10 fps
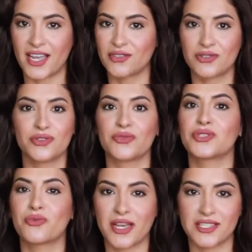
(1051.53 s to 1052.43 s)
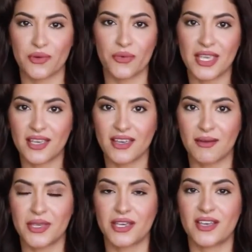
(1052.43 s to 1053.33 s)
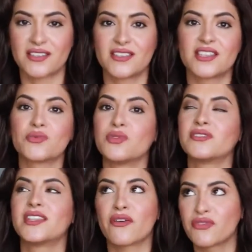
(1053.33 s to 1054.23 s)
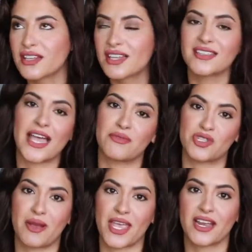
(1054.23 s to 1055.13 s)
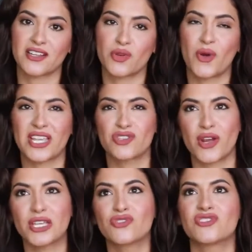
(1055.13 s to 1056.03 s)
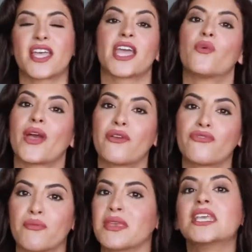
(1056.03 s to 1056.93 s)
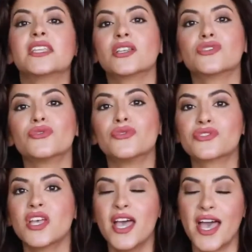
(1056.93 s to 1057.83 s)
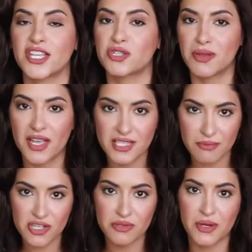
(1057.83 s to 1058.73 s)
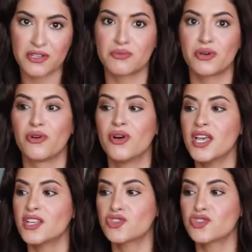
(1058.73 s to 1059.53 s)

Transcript: I don't do it twice a week because this will definitely damage my hair. So I try to stay away from heating tools as much as possible.